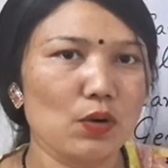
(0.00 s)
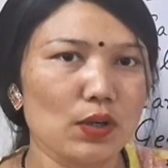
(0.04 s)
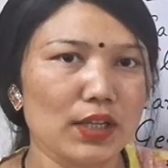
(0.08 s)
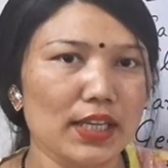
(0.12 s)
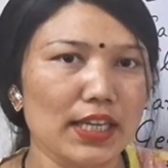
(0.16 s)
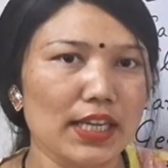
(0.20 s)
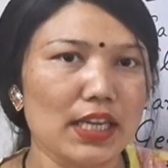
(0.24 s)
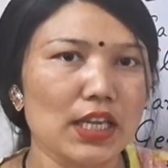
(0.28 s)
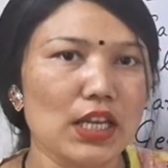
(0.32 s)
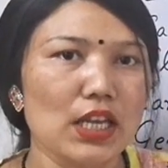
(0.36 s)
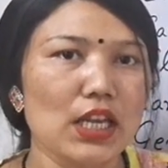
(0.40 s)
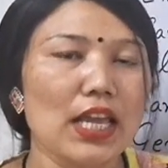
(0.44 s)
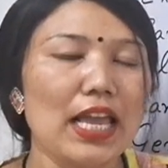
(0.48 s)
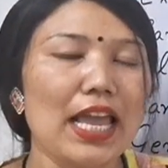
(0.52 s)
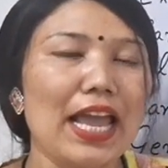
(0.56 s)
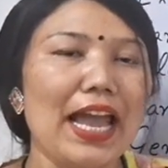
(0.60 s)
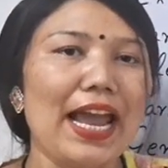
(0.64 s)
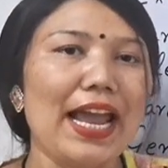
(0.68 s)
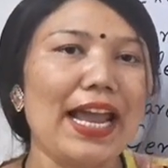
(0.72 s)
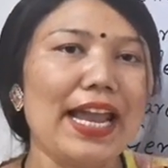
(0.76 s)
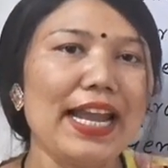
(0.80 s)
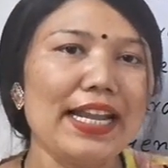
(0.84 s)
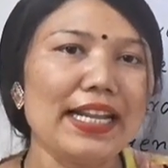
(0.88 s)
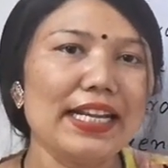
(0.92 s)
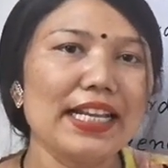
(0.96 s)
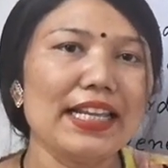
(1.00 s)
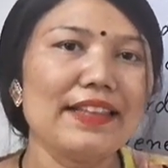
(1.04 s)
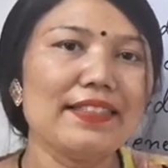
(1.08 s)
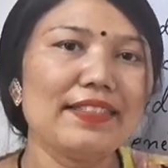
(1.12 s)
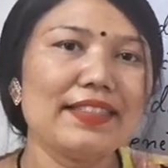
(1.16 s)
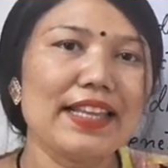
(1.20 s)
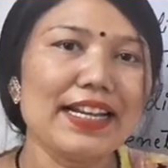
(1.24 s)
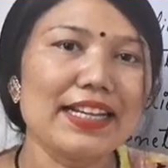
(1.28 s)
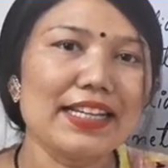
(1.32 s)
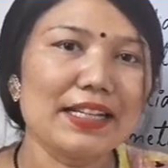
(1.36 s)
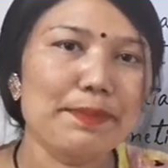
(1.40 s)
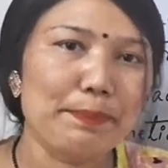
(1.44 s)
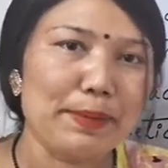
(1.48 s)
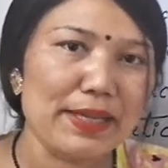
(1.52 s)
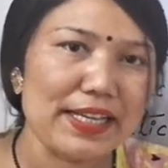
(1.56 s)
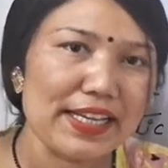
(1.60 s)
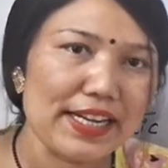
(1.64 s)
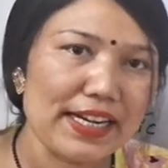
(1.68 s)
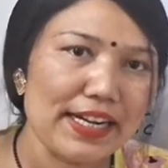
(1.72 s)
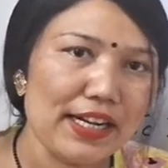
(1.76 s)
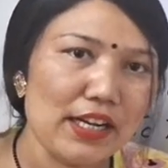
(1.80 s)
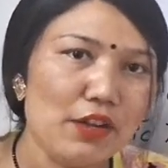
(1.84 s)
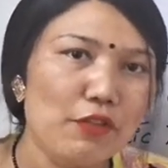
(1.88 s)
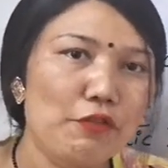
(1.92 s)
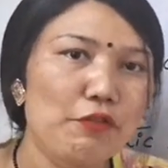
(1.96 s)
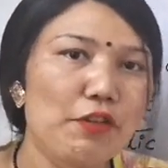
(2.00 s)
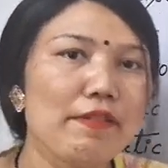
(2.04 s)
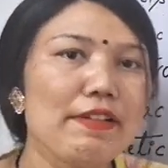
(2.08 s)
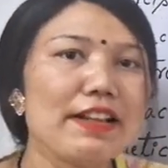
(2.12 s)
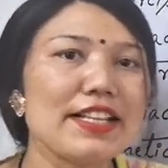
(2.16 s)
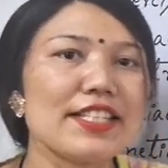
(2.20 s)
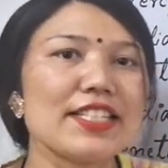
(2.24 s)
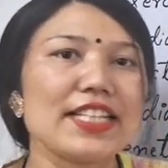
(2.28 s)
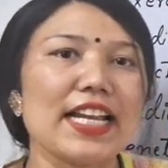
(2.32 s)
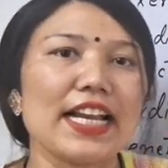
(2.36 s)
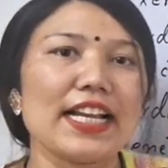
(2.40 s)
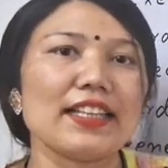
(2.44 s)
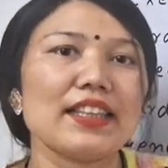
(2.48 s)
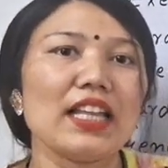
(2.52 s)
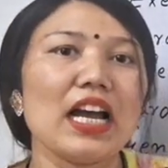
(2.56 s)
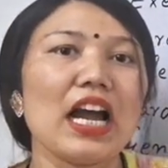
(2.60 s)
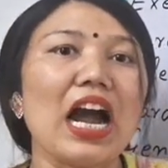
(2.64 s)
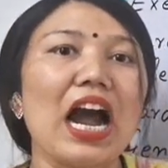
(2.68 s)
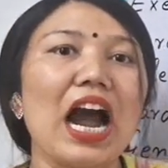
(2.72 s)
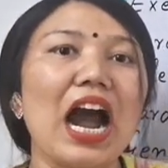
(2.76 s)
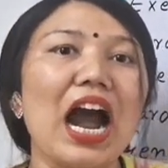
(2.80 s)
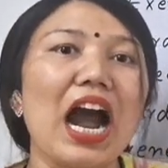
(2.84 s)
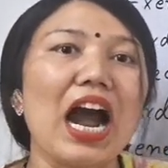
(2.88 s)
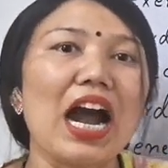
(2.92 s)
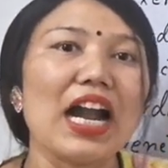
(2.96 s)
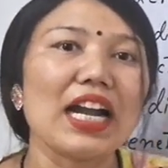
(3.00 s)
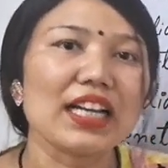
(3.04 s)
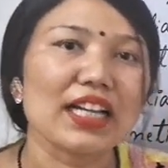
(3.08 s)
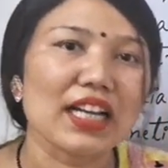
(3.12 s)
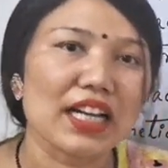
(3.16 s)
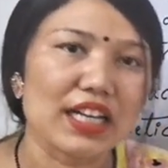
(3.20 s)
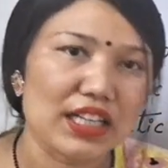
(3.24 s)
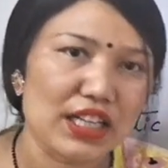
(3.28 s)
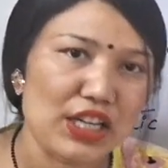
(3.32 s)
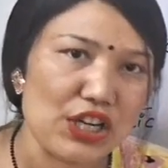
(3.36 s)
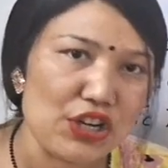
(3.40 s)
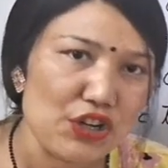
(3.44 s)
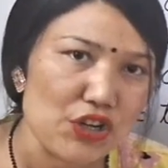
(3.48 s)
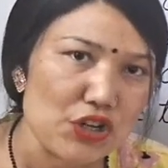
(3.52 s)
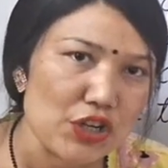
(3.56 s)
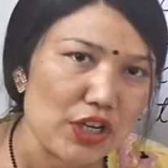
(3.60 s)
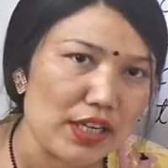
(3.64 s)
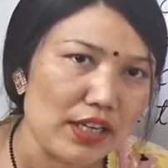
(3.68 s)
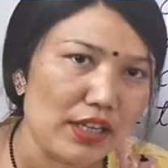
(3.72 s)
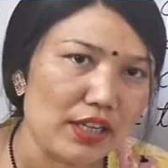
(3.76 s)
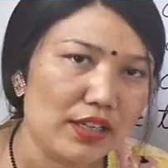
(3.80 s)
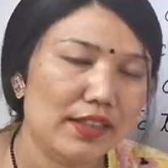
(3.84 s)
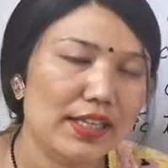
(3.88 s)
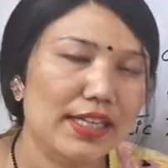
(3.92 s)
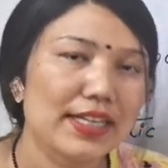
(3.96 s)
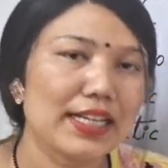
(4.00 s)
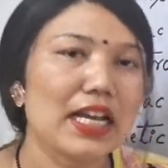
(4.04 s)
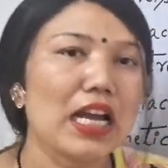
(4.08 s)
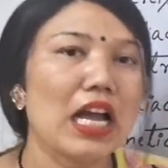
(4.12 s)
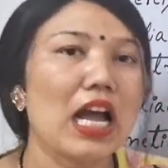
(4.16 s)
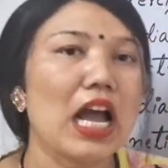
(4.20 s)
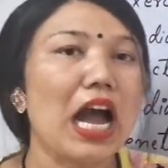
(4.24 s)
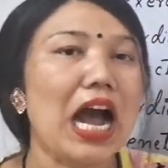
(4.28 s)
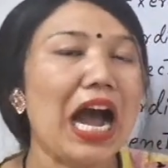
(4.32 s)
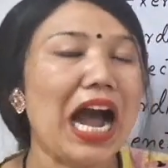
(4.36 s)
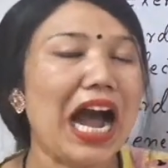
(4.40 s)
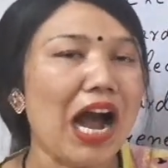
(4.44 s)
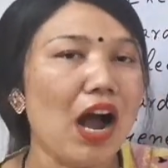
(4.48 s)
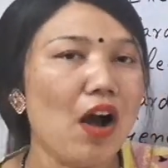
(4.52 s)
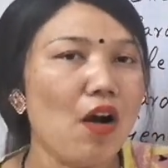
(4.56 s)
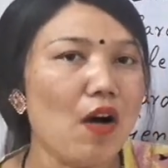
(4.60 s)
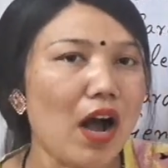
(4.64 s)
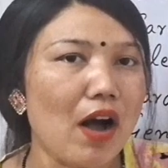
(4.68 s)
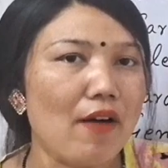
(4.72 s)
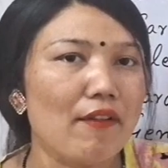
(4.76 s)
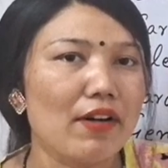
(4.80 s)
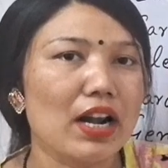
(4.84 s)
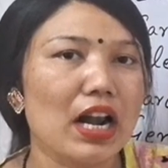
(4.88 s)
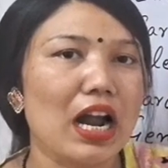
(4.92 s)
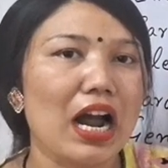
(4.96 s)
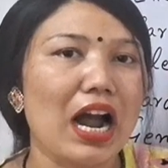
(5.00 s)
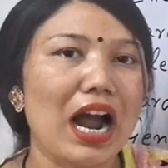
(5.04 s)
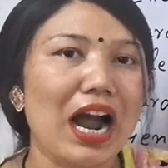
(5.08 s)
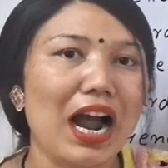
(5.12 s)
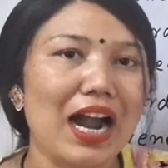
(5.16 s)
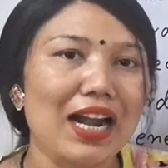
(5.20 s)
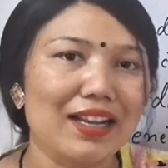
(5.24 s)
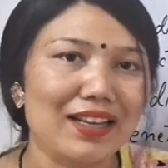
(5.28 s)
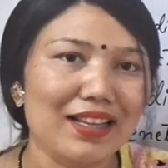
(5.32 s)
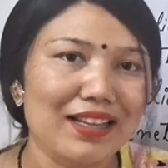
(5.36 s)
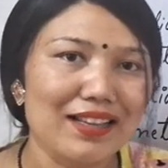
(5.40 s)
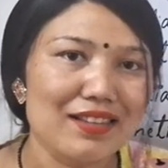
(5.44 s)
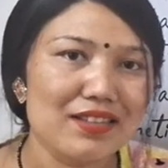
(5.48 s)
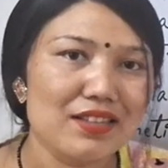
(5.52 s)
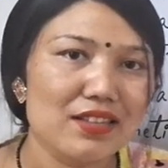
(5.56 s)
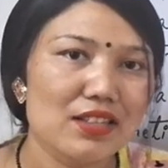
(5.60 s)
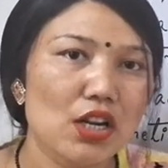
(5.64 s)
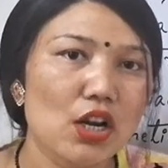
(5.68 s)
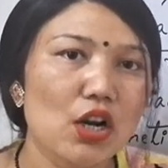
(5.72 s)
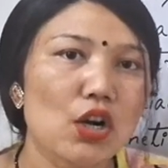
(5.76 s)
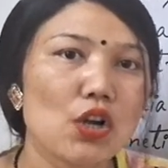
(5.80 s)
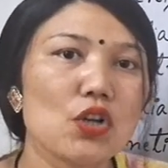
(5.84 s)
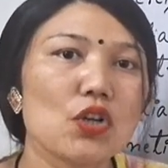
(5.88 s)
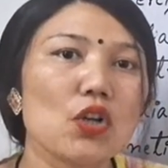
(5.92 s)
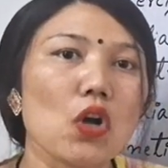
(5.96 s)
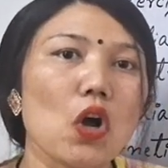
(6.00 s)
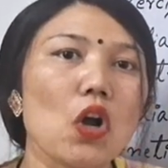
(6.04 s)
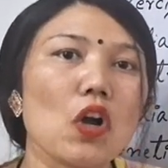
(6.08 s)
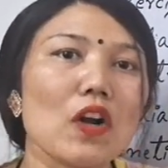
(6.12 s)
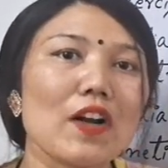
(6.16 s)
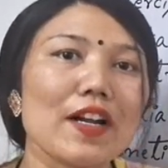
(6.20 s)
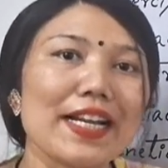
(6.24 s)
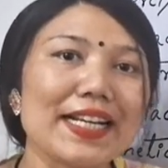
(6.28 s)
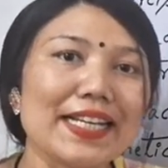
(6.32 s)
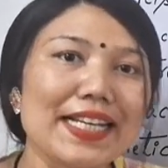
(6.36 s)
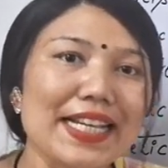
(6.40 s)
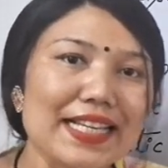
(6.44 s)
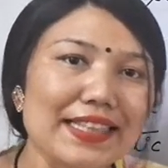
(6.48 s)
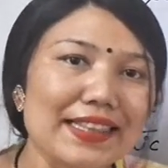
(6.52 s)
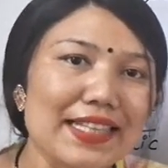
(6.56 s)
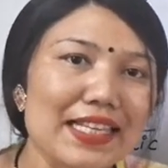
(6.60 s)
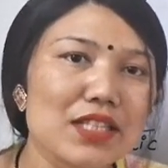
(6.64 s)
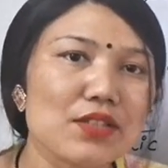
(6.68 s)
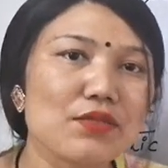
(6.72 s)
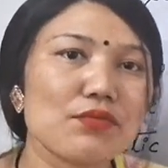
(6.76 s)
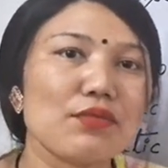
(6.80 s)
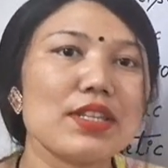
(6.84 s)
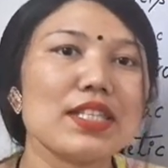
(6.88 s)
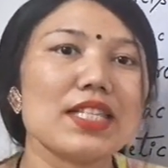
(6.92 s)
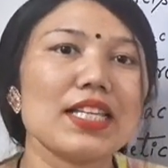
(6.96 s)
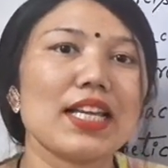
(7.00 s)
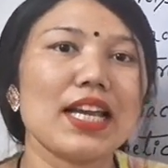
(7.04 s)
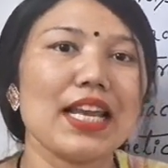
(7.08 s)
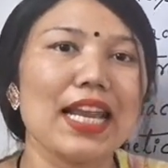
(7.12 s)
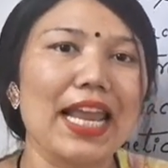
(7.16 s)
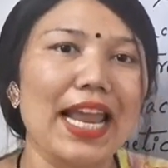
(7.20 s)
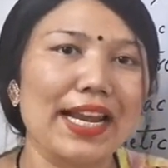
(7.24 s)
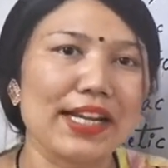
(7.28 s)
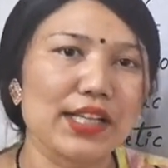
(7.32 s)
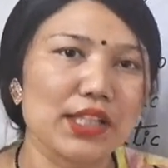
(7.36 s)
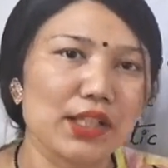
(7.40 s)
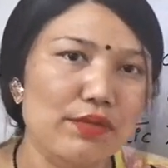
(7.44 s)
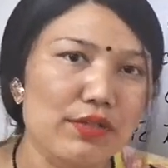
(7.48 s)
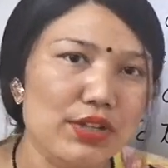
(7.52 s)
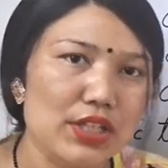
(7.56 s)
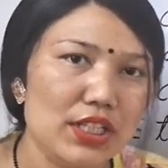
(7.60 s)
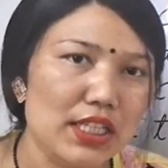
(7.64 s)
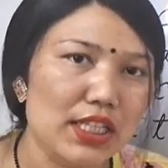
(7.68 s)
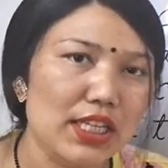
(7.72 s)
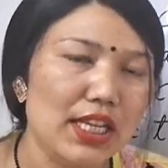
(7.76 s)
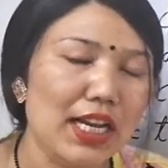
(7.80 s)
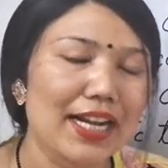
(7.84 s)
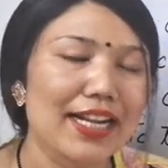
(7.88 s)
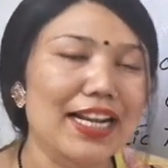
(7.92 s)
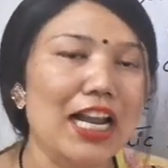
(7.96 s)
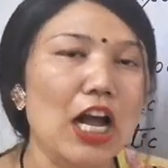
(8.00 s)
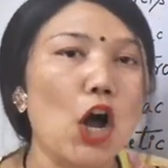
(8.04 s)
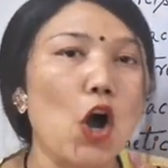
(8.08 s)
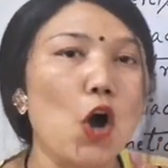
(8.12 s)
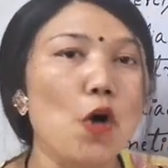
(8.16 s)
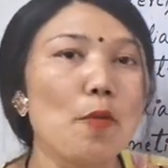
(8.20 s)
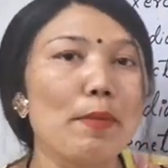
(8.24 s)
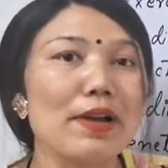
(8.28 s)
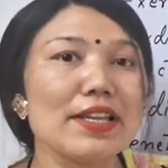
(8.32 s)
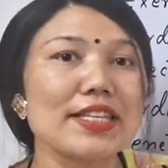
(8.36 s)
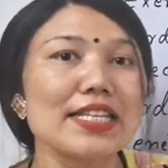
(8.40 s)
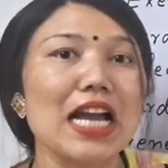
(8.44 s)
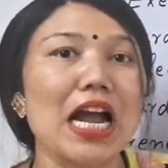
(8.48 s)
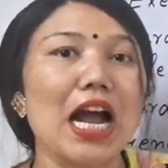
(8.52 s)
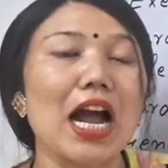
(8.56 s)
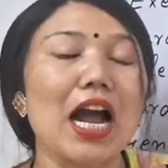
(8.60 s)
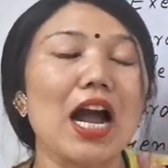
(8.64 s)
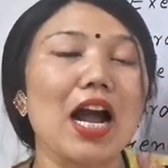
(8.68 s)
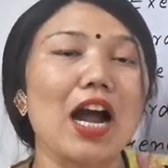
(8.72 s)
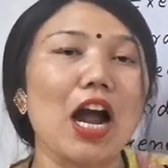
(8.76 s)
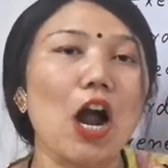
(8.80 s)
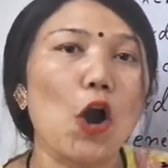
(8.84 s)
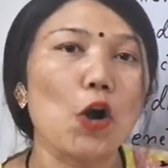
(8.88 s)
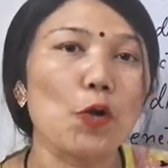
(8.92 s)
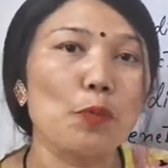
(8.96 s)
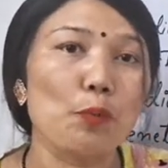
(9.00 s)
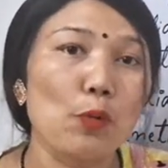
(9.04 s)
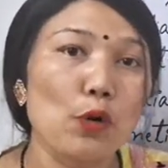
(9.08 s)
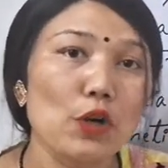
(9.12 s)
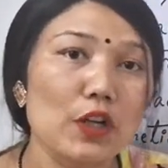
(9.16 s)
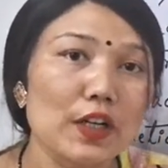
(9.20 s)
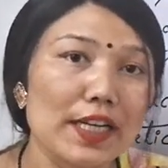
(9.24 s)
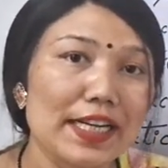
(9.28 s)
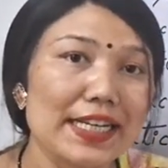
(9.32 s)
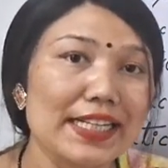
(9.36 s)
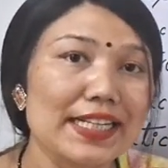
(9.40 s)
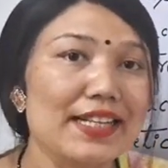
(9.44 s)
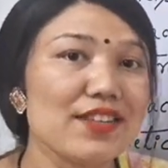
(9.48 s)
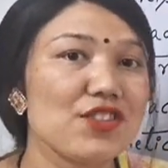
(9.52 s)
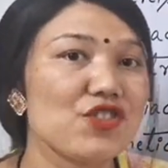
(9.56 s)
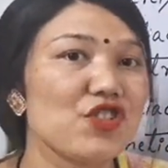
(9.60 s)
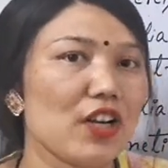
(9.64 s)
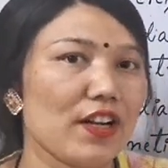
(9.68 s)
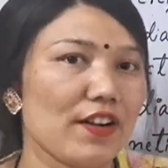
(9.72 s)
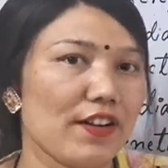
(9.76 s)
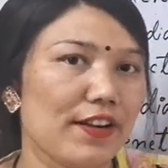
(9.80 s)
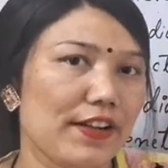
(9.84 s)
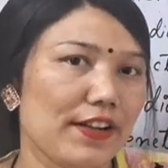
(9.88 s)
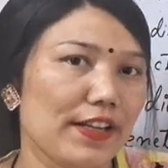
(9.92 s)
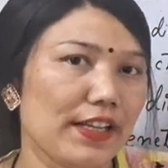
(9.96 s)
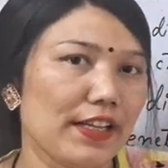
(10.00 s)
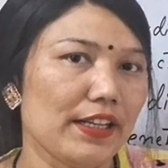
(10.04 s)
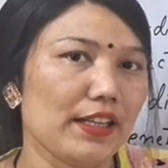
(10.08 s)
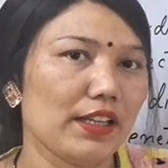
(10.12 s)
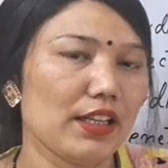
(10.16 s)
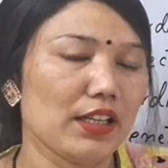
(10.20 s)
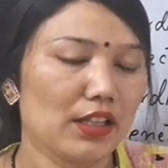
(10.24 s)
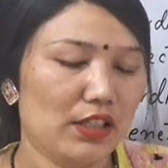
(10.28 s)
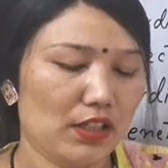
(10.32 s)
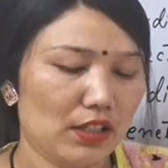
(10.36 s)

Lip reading: Okay, and in that period we will check the heart condition, that how our heart is tolerating this physical activity and how much output it is generating.